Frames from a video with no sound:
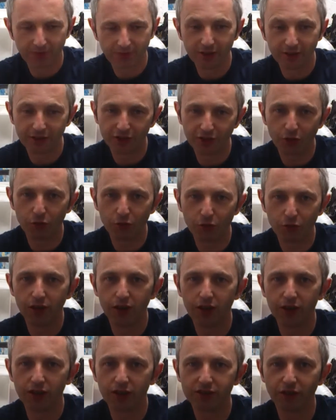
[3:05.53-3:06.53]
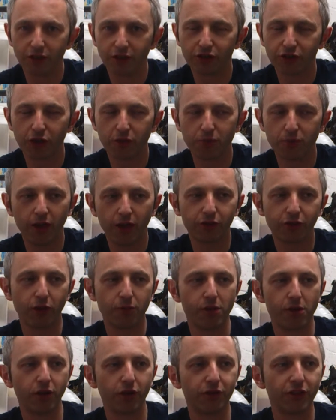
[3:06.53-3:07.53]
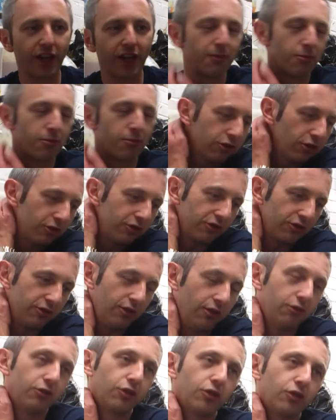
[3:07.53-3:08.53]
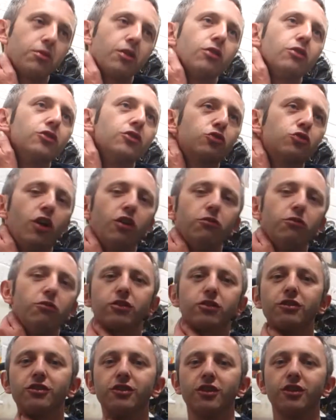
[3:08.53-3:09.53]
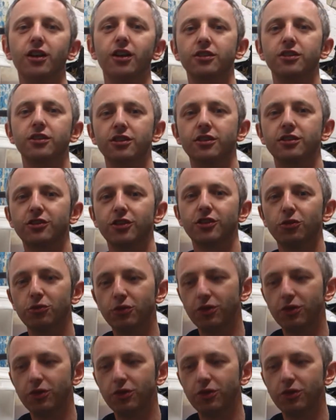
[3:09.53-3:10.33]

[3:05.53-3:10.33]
So it's not too bad. I've got about one of 8 bottles. No, about 12 bottles actually. So